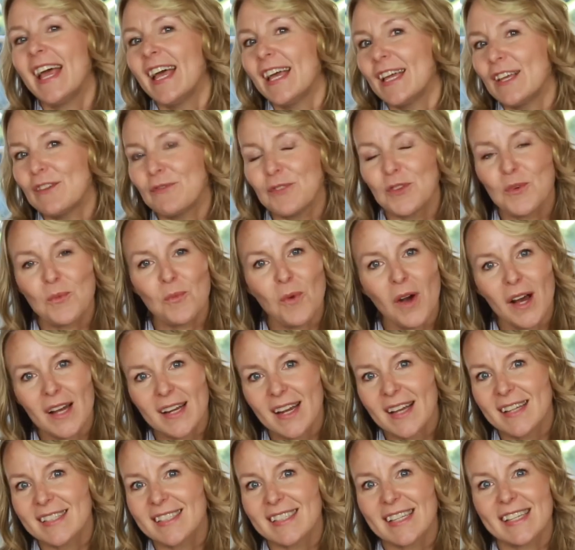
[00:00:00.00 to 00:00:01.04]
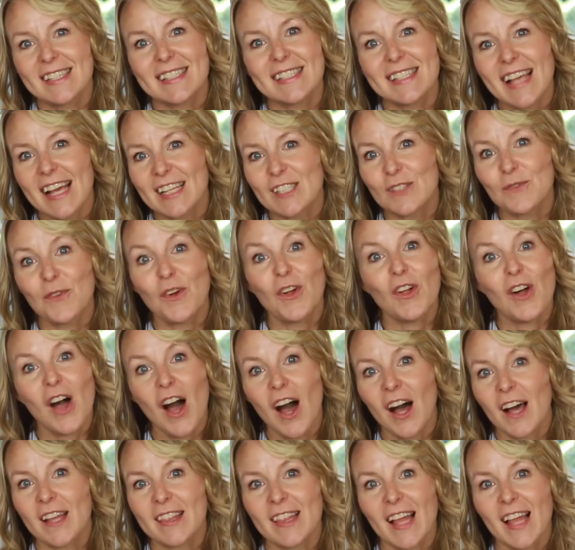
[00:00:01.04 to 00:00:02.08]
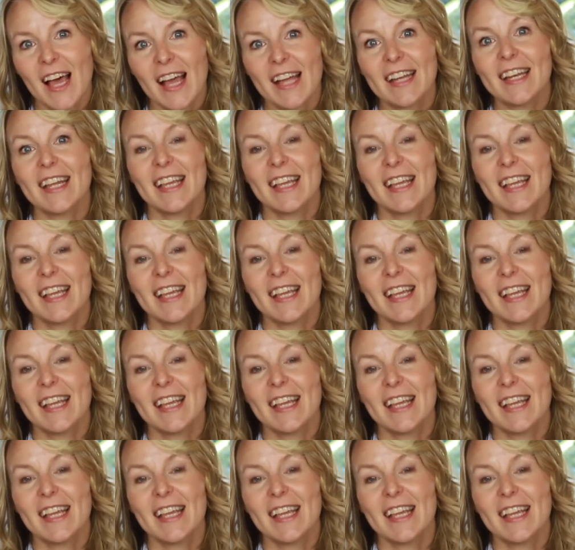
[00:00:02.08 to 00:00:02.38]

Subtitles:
If you want a successful online